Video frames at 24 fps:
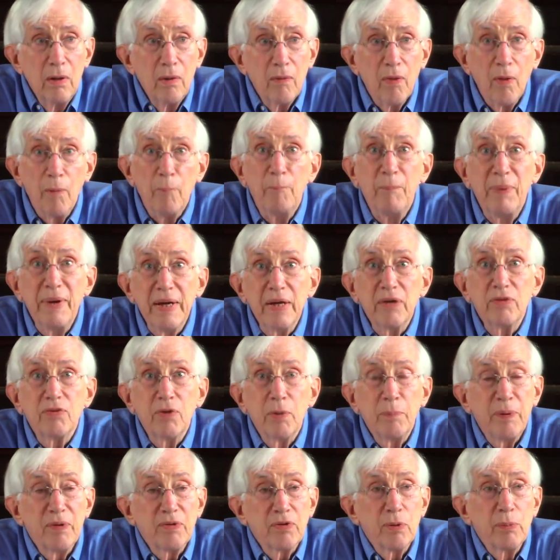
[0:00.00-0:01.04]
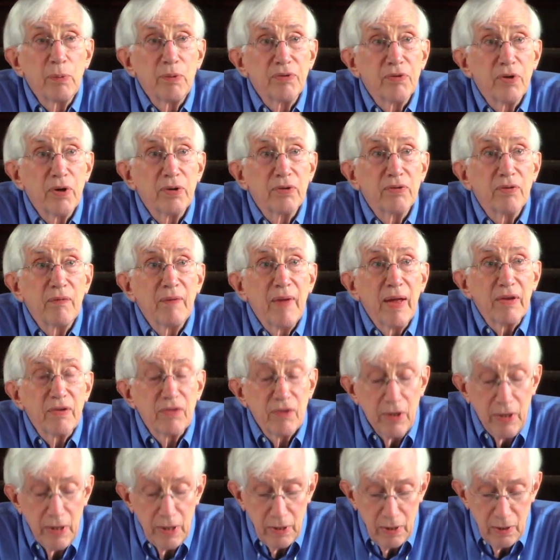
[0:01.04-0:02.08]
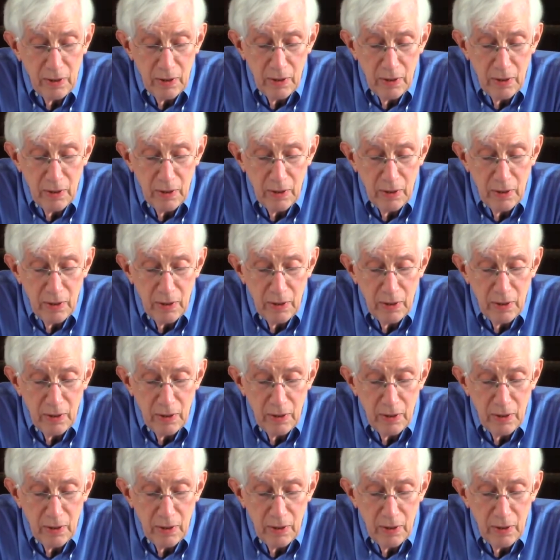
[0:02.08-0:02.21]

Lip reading: the biggest Episcopal church in that city,